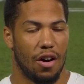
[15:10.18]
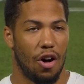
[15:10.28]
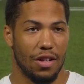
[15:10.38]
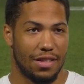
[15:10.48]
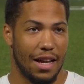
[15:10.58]

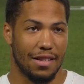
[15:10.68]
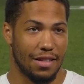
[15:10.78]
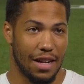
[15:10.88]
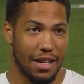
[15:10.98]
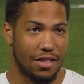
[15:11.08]
all it takes is
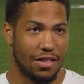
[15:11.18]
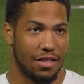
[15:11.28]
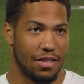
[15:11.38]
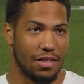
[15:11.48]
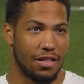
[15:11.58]
an inch
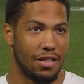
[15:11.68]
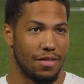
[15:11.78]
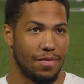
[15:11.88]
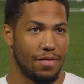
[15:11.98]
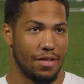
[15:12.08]
to,
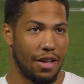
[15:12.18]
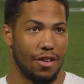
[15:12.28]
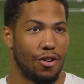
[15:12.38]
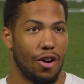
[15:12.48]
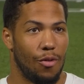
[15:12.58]
like, you
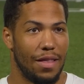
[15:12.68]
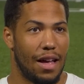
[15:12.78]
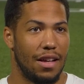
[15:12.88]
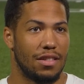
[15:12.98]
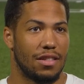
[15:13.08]
don't know when
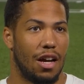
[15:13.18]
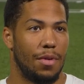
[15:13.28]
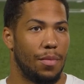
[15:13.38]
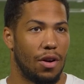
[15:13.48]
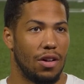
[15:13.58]
that inch is
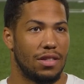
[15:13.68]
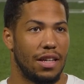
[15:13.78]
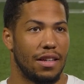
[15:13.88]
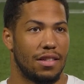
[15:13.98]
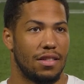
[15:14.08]
coming, but all it
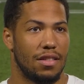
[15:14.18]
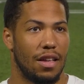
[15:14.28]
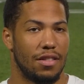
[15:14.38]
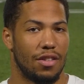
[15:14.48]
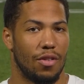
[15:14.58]
takes.
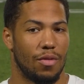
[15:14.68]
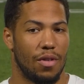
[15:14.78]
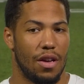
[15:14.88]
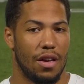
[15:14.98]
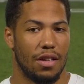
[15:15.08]
And so
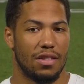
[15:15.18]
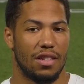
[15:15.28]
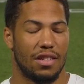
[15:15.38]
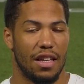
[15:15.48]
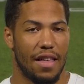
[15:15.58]
to
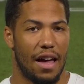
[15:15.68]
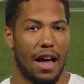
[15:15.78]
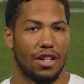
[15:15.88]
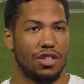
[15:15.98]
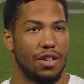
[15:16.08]
see that
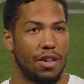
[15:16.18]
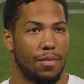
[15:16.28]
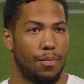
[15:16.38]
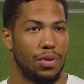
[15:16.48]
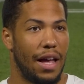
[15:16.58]
actually
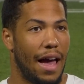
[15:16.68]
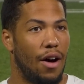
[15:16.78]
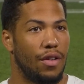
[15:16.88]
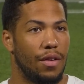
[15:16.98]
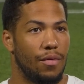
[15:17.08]
play
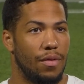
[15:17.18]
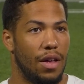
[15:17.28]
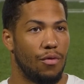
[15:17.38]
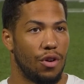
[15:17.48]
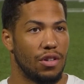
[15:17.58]
out in
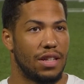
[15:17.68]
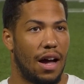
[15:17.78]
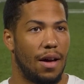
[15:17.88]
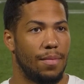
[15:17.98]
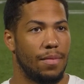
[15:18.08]
real
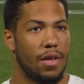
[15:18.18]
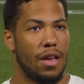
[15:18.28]
time,